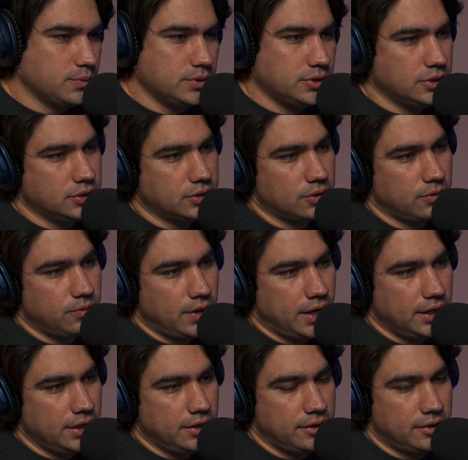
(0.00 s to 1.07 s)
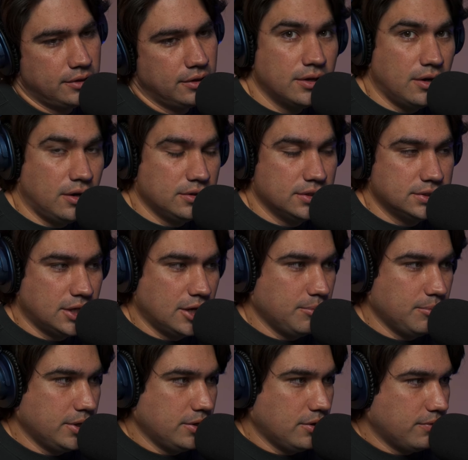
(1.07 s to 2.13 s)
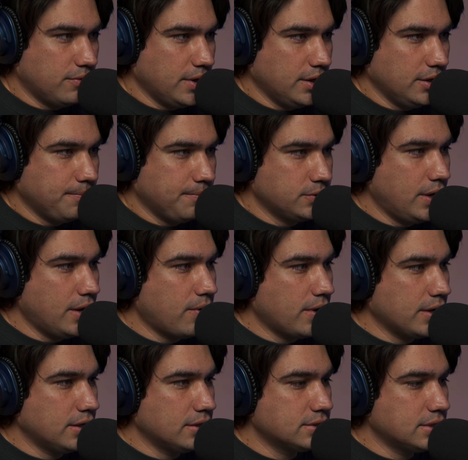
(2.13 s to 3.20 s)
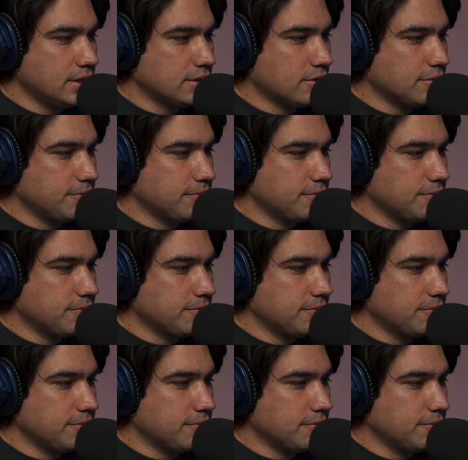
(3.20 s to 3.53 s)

which is right here on the timeline already. So now I can select our